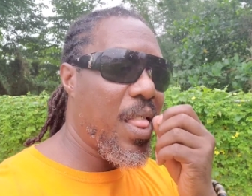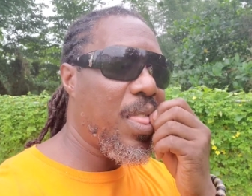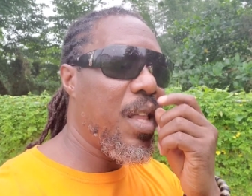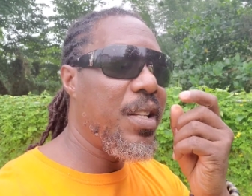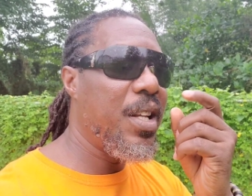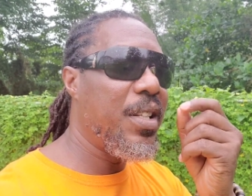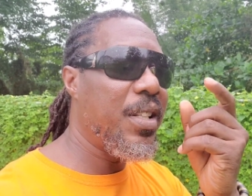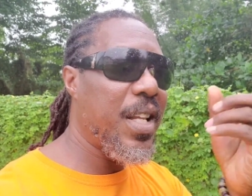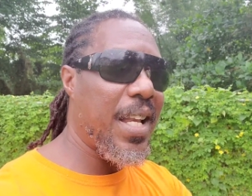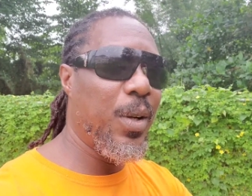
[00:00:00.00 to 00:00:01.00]
that
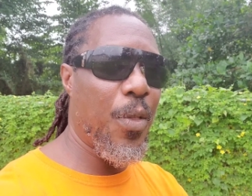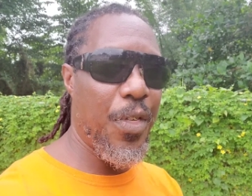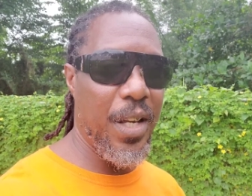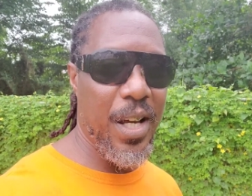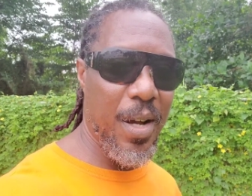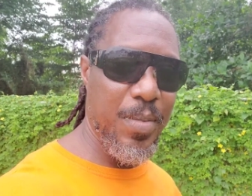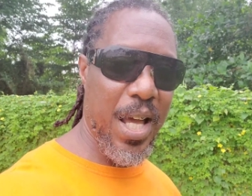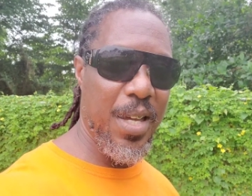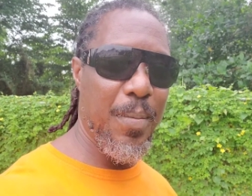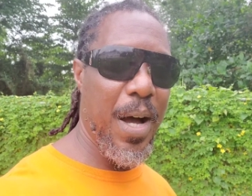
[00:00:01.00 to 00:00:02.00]
that little thing that comes
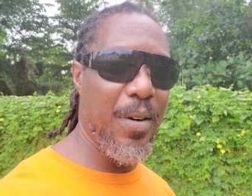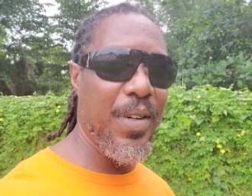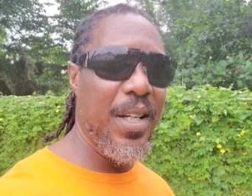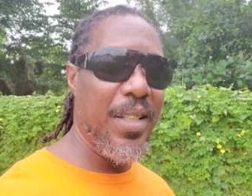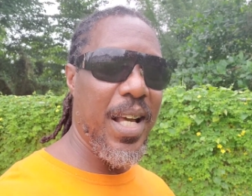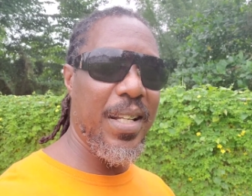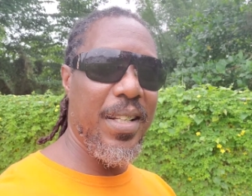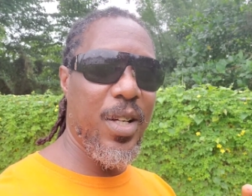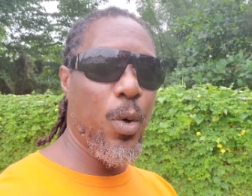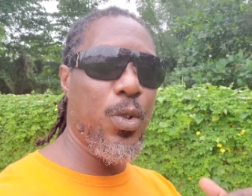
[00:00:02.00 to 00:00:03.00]
out of your mouth that
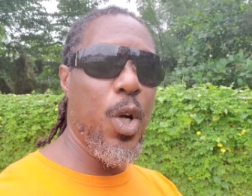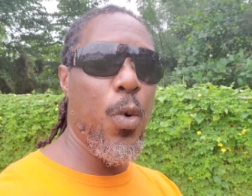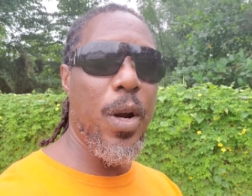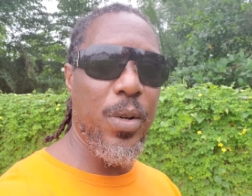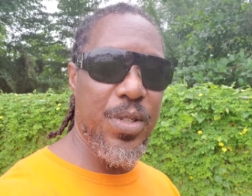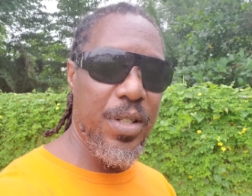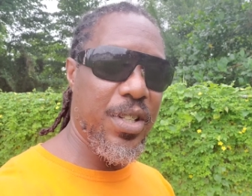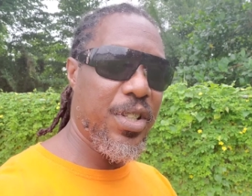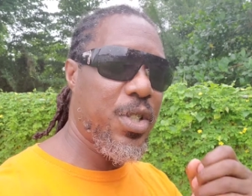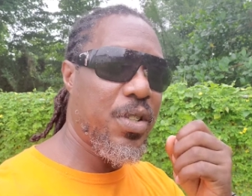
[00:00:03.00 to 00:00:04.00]
goes nowhere else
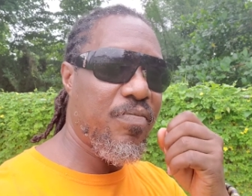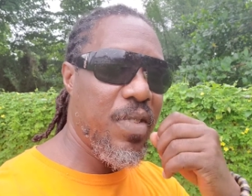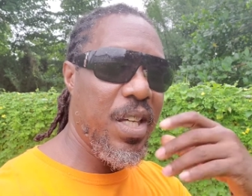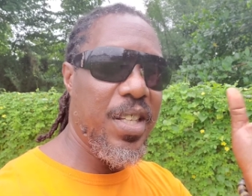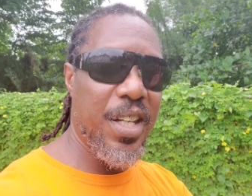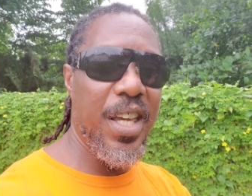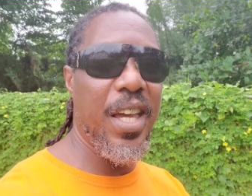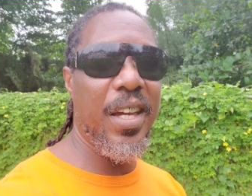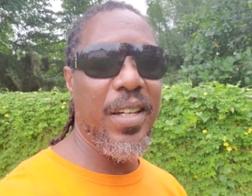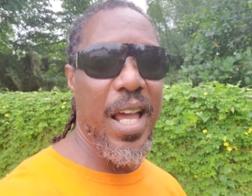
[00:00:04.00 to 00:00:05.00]
than just into
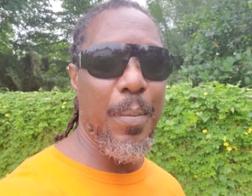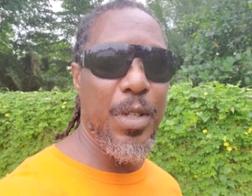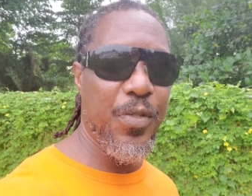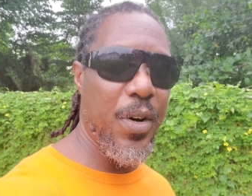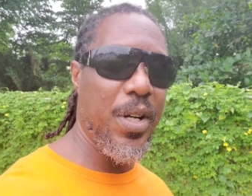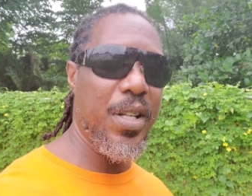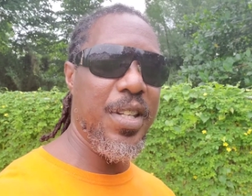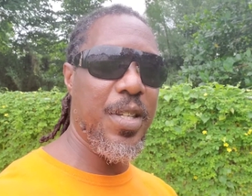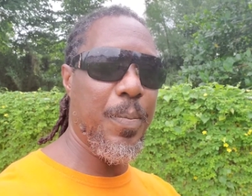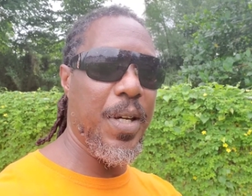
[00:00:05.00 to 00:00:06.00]
the air, the atmosphere, and then
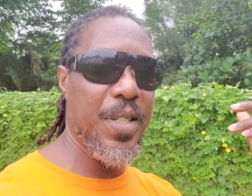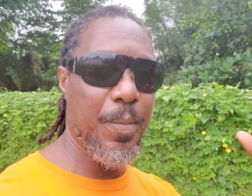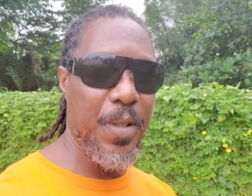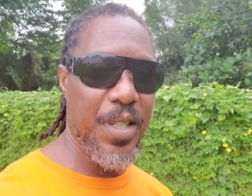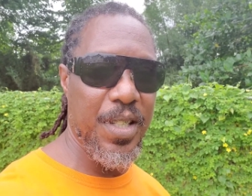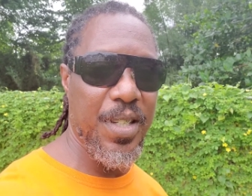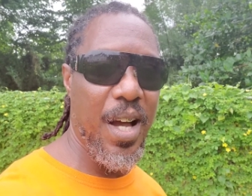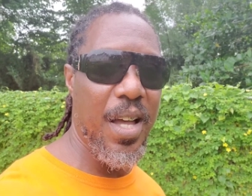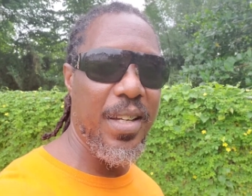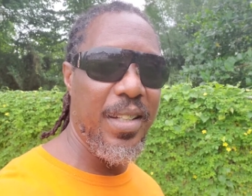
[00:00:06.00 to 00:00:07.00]
disappears up into the
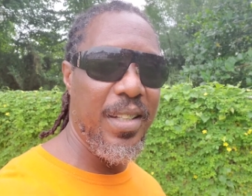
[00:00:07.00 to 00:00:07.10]
sky.